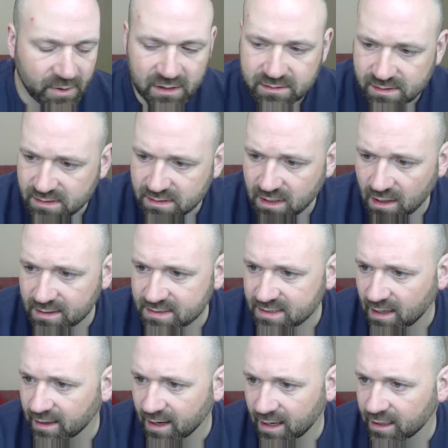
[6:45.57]
So start
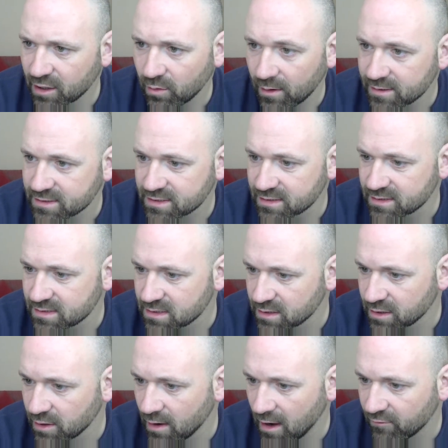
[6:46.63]
sending any questions that
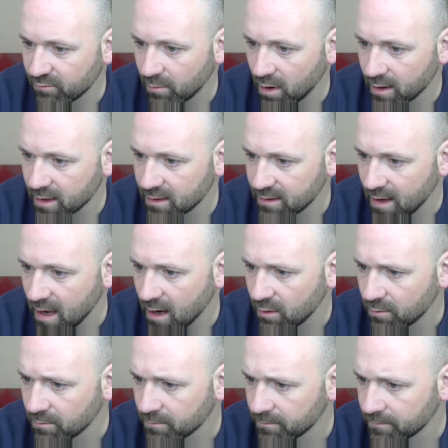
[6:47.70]
you have, Martin, now.